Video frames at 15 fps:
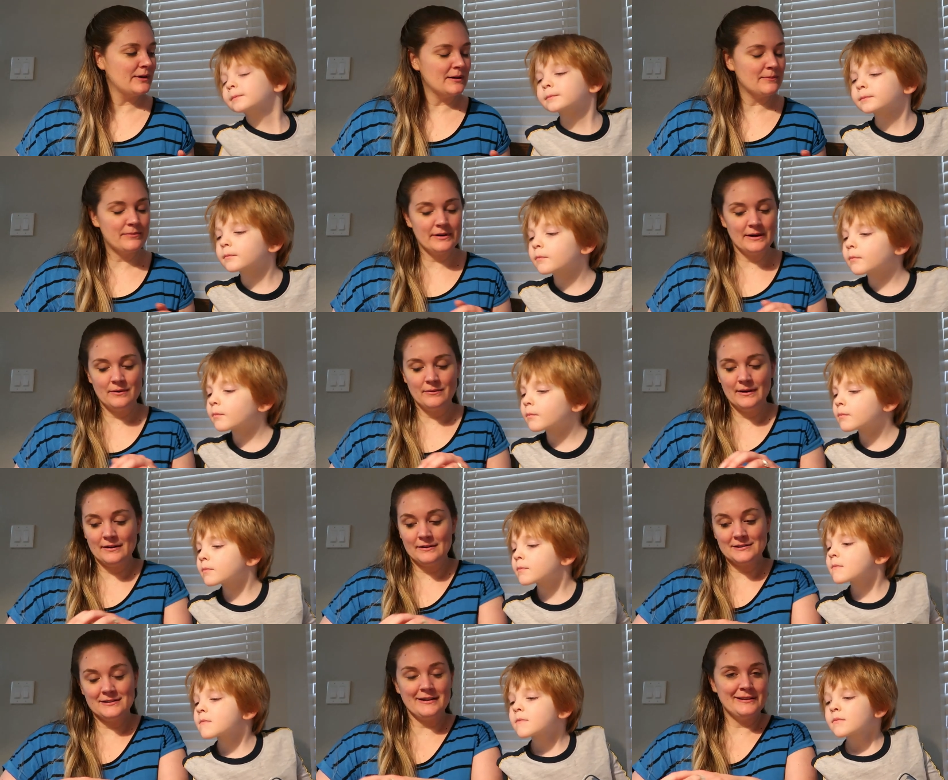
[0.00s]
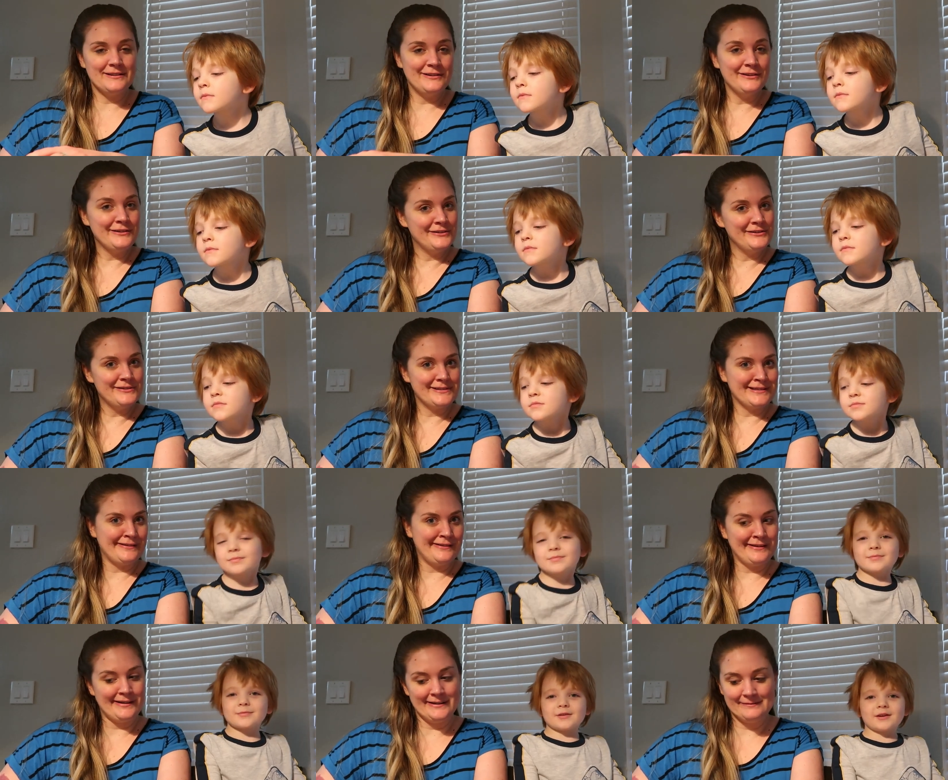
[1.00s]
Speaker 1: work pretty well. So I do use it
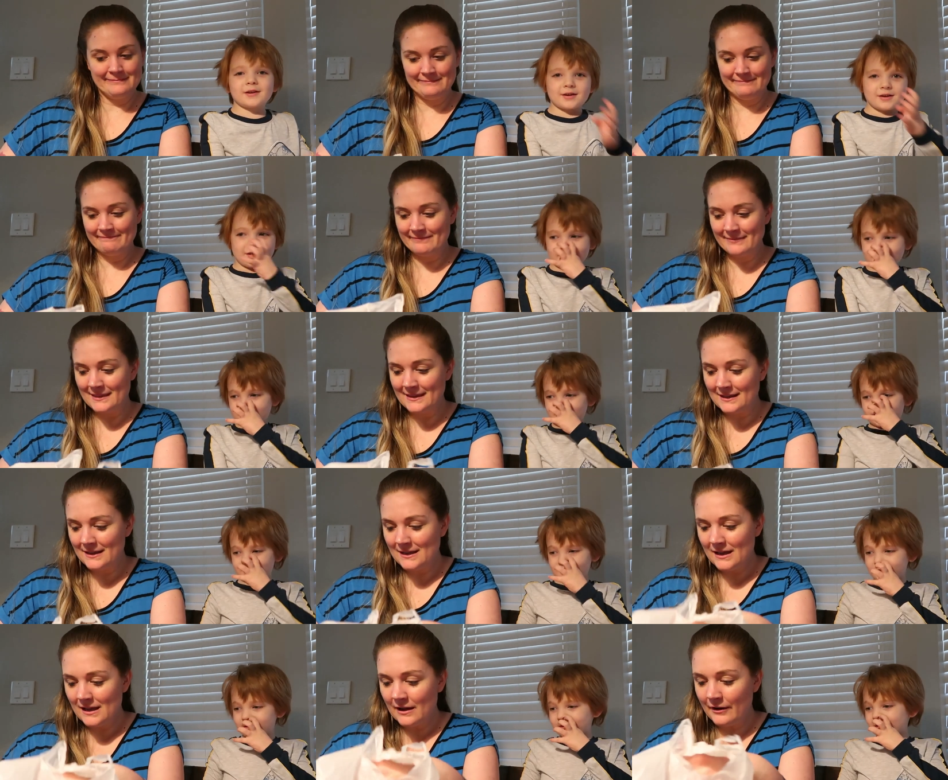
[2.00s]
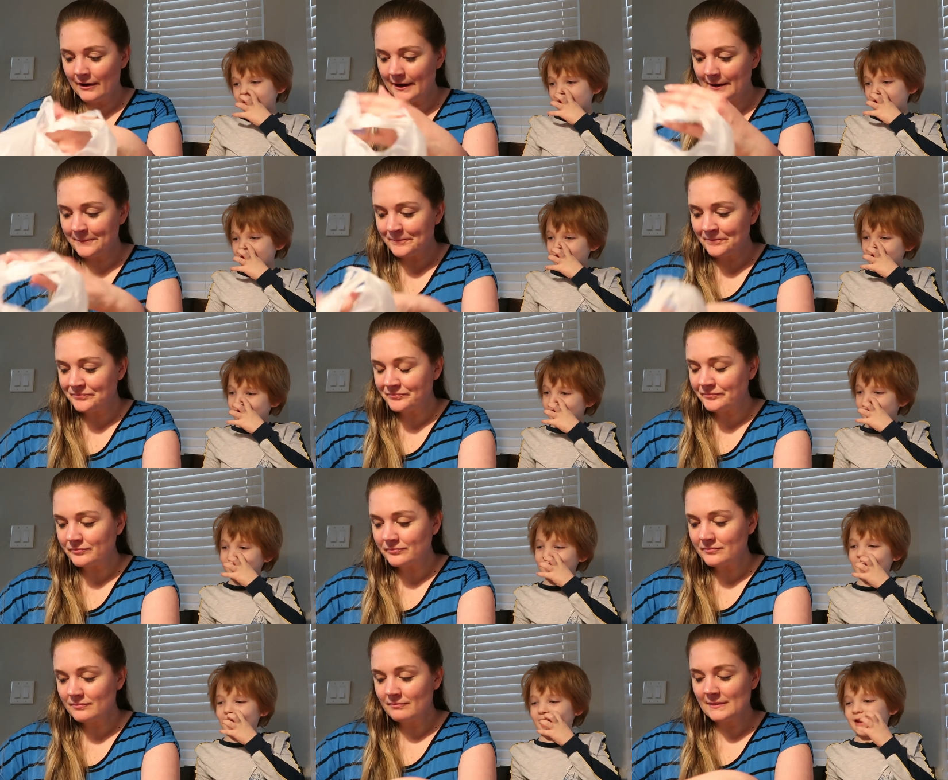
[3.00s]
a lot. Okay.
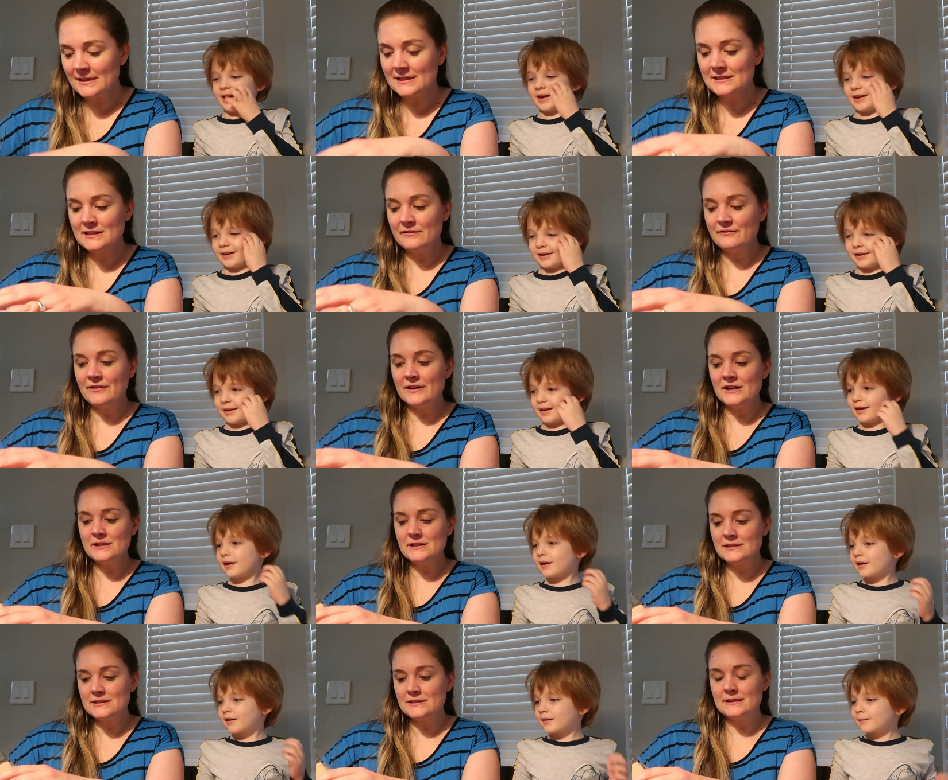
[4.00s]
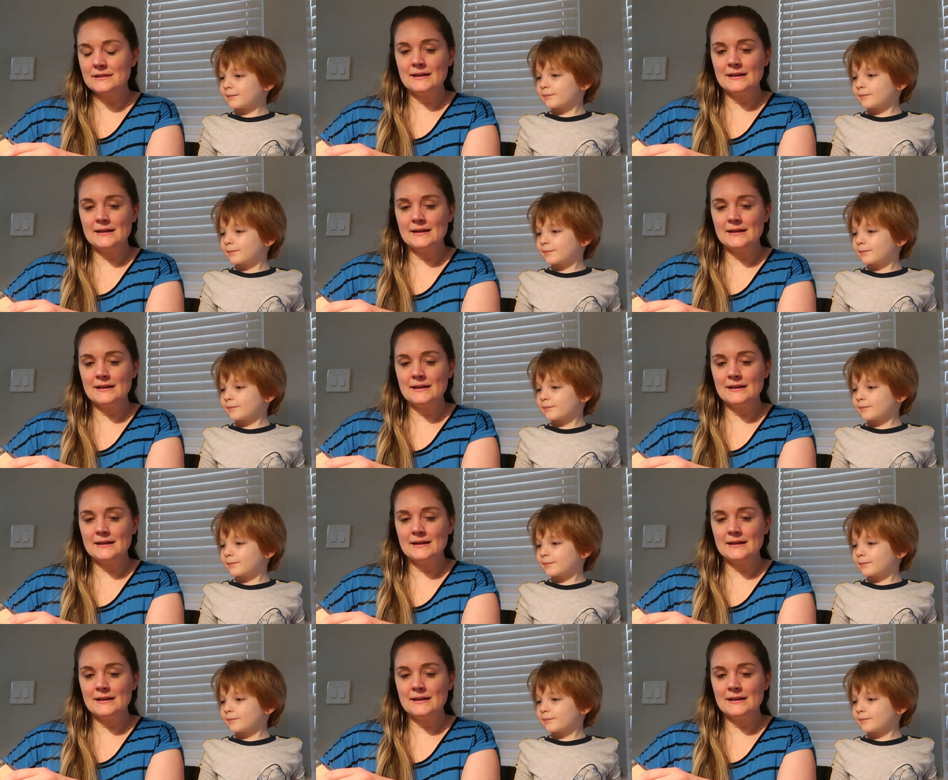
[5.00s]
Okay. So first,